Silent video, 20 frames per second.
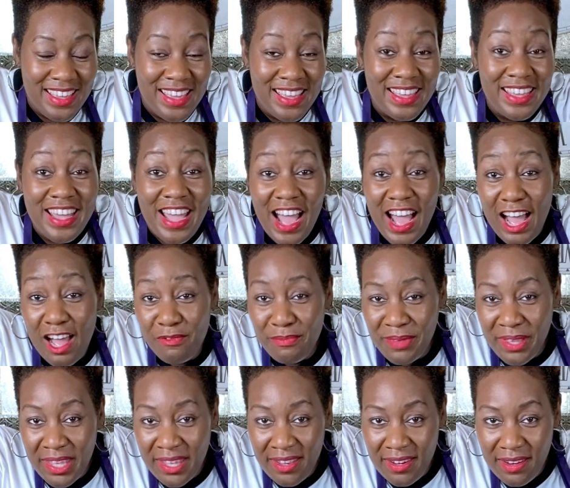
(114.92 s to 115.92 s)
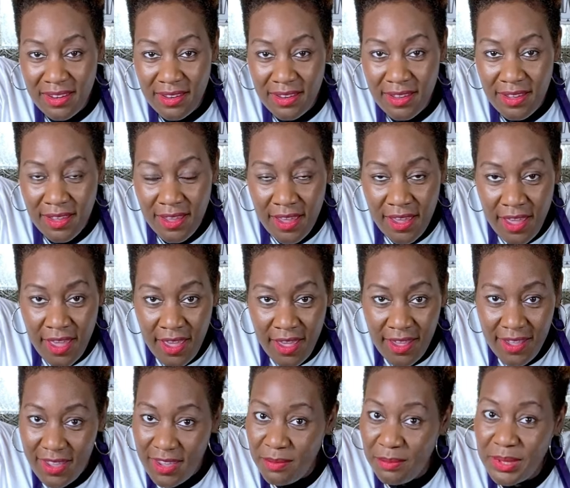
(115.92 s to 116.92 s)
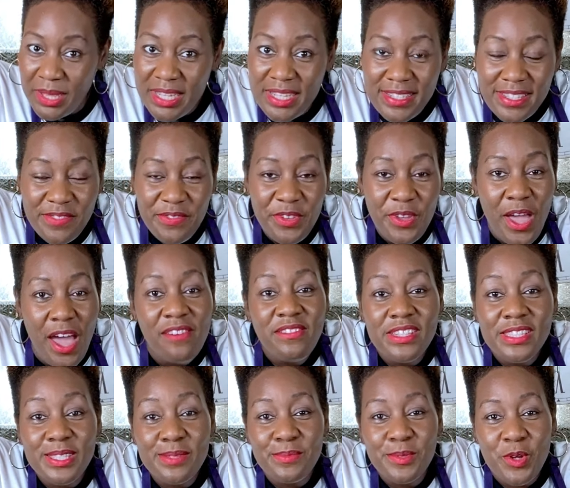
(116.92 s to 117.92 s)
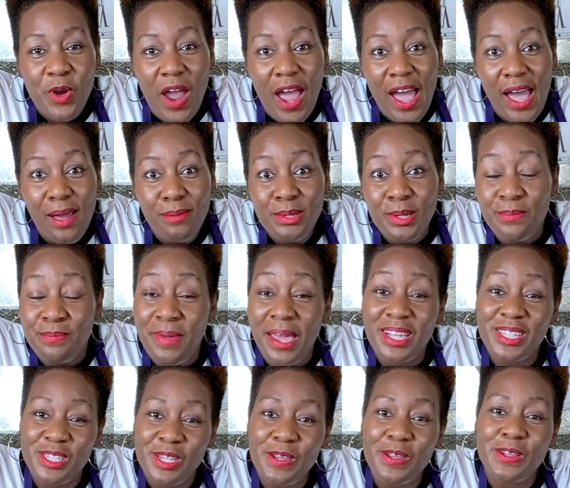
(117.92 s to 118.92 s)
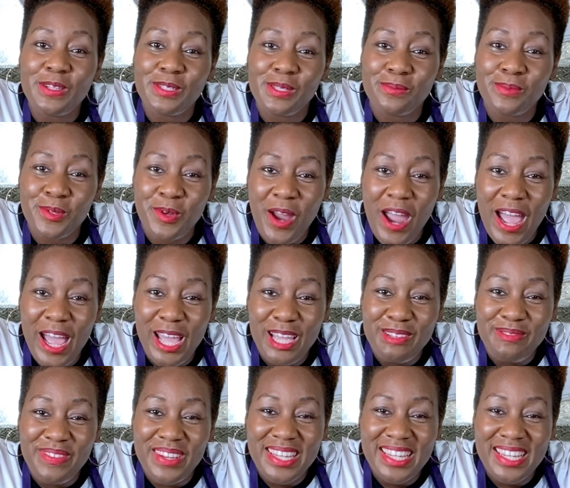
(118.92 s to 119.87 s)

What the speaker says: comment, and please, if you haven't subscribed, make sure you subscribe.